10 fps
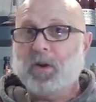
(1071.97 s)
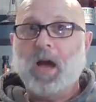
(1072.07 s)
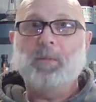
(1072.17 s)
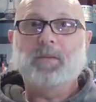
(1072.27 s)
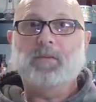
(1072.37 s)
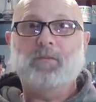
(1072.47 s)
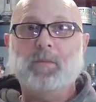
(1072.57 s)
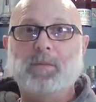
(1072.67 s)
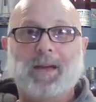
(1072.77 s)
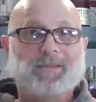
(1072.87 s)
love your
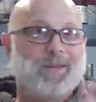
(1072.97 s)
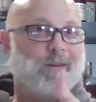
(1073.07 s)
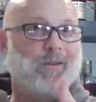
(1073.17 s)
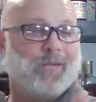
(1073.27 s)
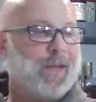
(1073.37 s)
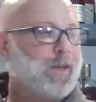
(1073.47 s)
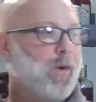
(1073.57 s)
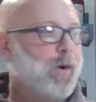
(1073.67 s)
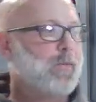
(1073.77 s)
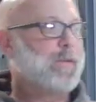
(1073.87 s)
comments and feedback.
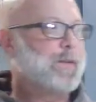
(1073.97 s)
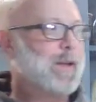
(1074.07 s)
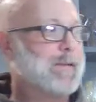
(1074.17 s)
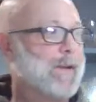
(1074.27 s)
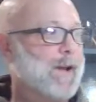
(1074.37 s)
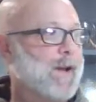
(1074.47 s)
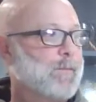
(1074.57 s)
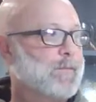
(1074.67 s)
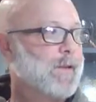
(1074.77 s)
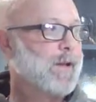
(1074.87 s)
So thank you all for taking
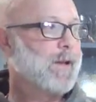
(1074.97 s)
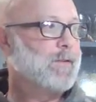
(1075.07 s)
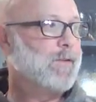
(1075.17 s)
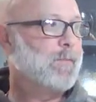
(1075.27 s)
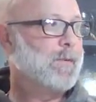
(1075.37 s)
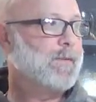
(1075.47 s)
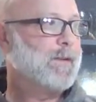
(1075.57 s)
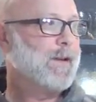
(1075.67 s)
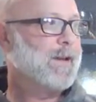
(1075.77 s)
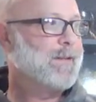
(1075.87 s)
time and
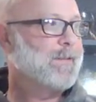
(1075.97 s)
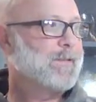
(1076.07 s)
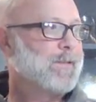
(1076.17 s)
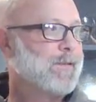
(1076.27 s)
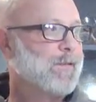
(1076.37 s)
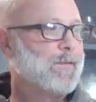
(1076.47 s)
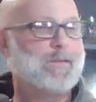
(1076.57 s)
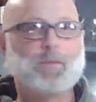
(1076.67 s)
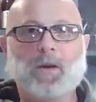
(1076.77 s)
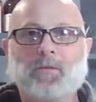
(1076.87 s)
your busy days
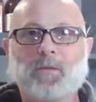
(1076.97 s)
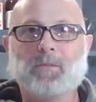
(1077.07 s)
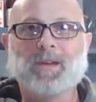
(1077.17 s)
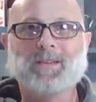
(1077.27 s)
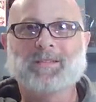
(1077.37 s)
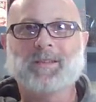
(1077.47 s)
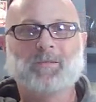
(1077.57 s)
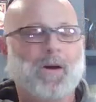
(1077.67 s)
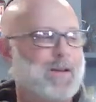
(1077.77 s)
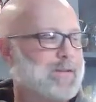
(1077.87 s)
to spend a few
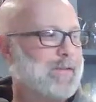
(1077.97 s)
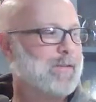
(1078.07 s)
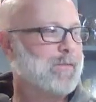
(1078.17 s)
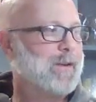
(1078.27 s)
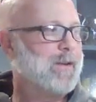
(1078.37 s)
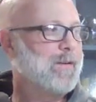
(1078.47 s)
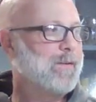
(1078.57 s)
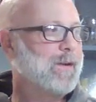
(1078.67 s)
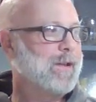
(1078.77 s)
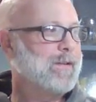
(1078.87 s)
minutes and watching this
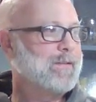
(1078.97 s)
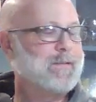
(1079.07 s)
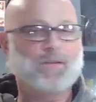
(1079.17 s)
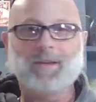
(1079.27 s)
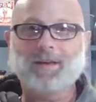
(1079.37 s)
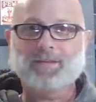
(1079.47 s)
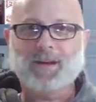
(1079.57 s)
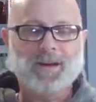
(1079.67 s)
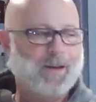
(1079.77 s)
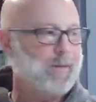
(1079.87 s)
video. And
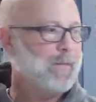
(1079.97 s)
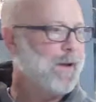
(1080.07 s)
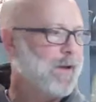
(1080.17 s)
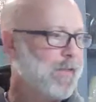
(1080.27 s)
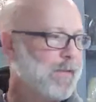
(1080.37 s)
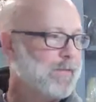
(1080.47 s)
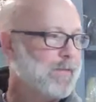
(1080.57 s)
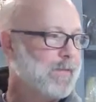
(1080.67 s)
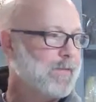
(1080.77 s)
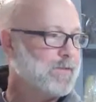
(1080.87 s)
until next time,
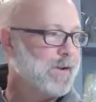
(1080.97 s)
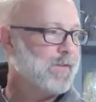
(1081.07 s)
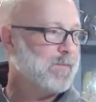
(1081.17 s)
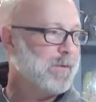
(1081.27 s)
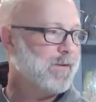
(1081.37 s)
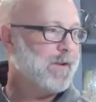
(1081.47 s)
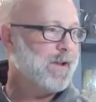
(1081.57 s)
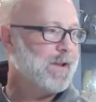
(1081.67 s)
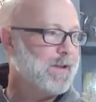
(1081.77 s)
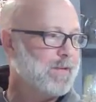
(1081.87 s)
uh, this is Jon
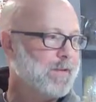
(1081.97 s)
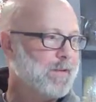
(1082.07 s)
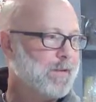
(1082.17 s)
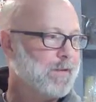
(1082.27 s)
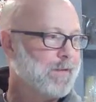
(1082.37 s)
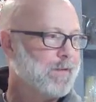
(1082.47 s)
Speer and